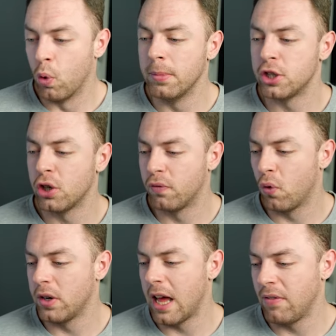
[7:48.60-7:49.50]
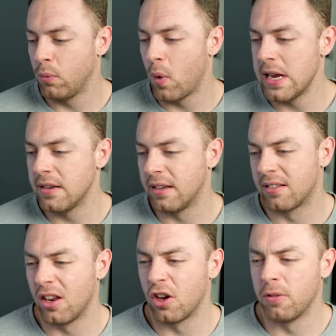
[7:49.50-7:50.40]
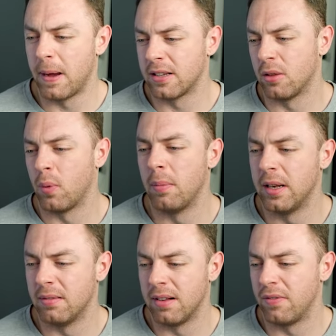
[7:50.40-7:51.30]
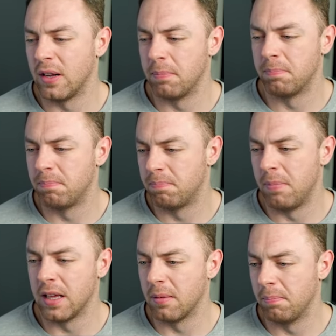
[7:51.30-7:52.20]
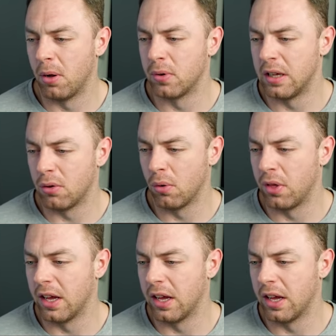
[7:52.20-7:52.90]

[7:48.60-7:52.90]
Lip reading: Women should avoid heavy weights. This kind of goes back to the women lifting, makes them bulky sort of